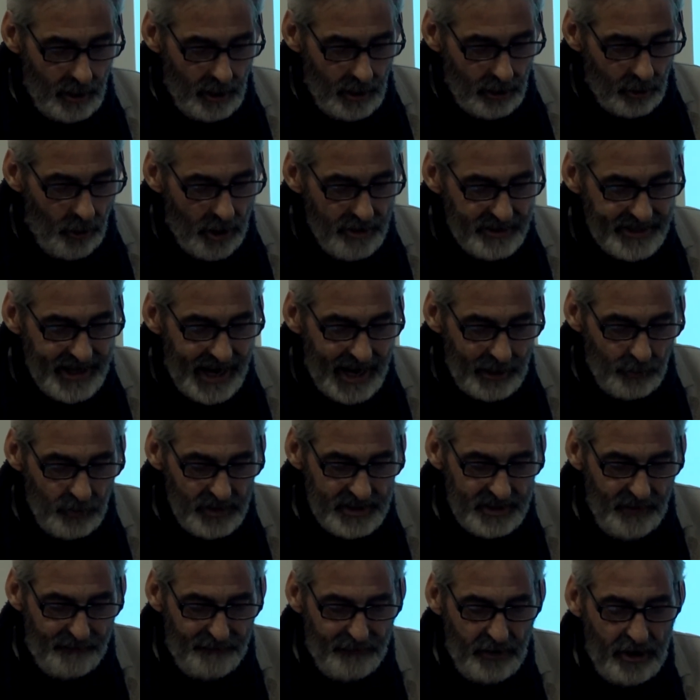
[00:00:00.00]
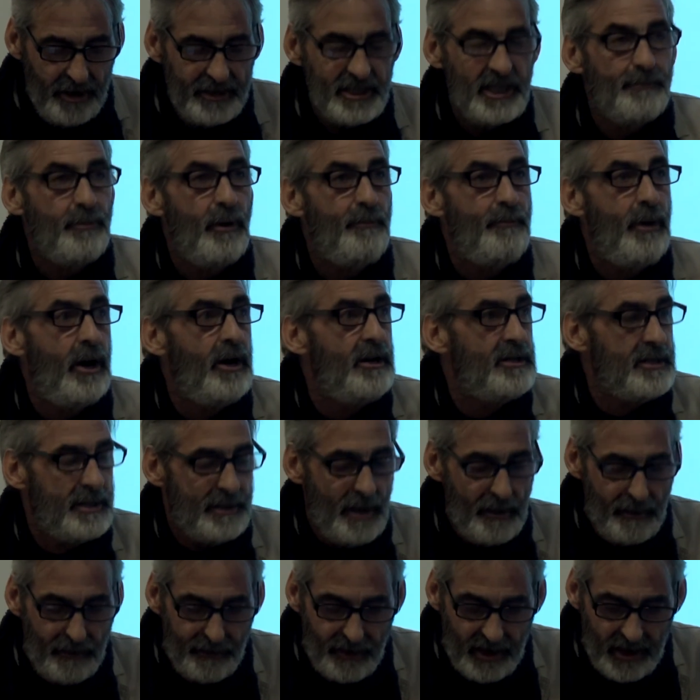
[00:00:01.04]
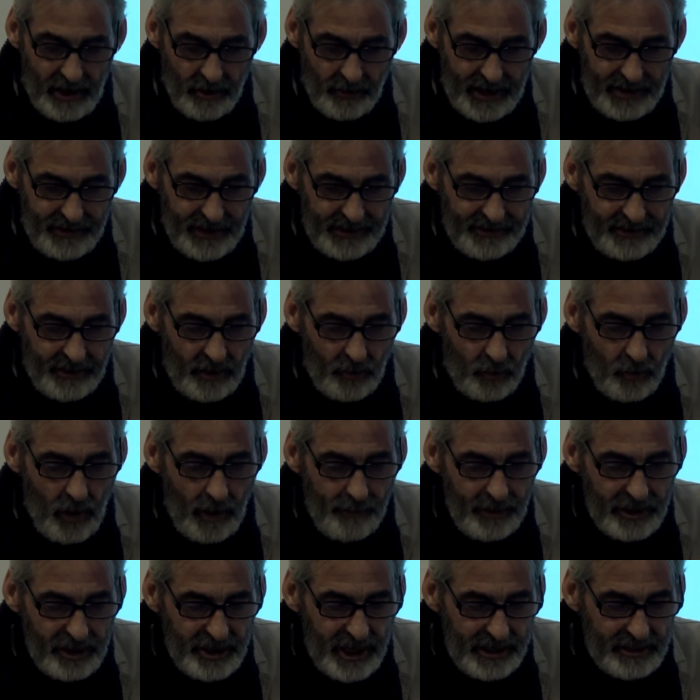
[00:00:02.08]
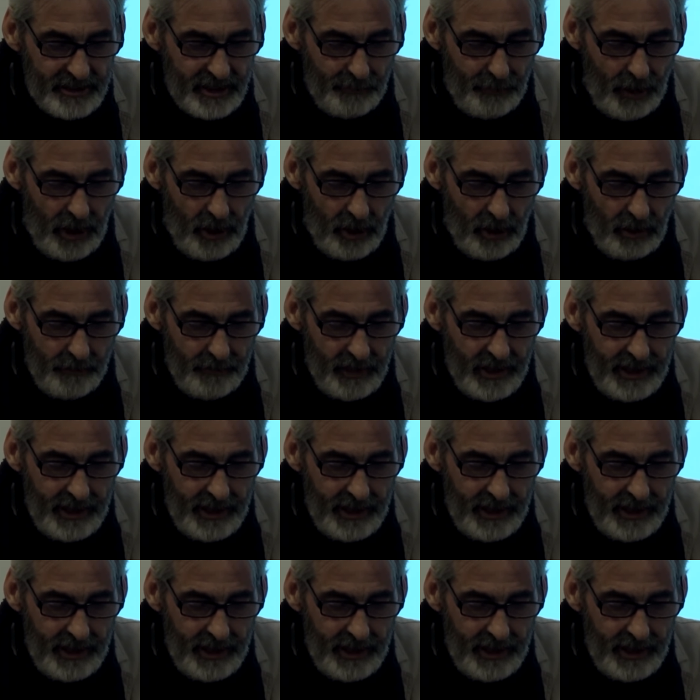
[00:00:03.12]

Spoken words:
Grosart was the first to propose the theory that the Robert Chester poem